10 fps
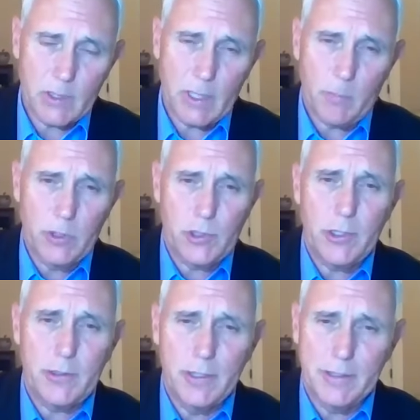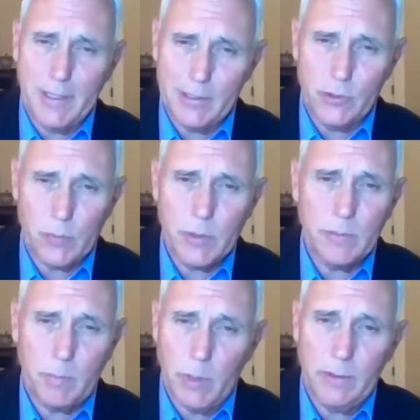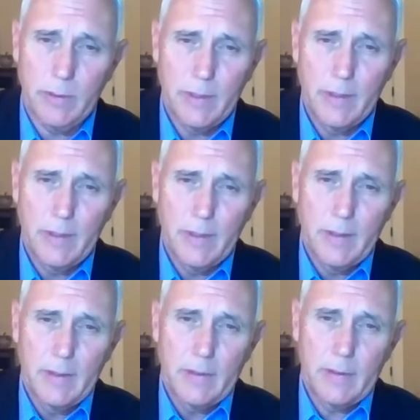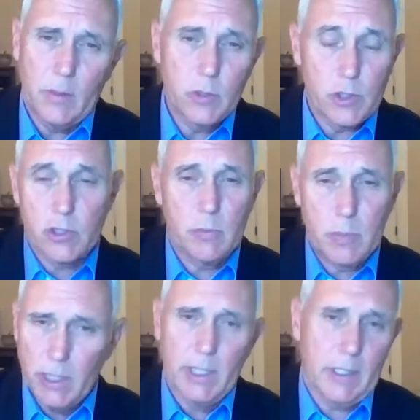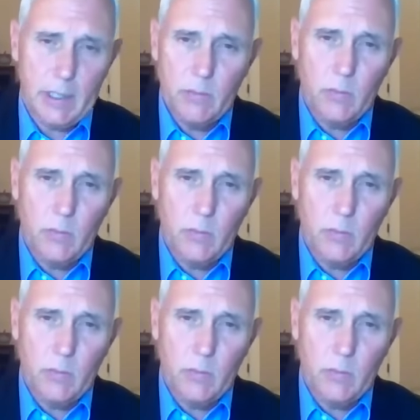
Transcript: I appreciate the acknowledgement, but just a beginning.